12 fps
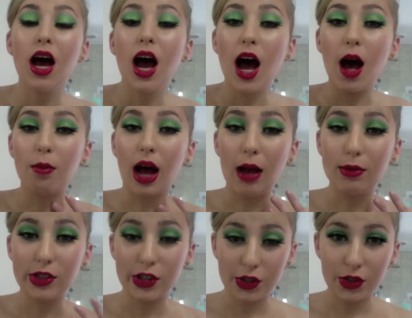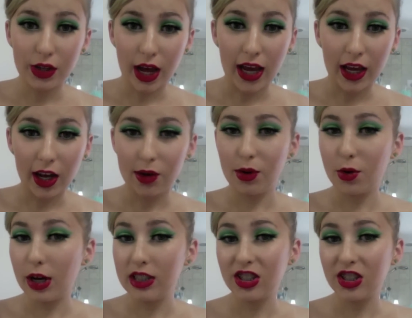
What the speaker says: I got a request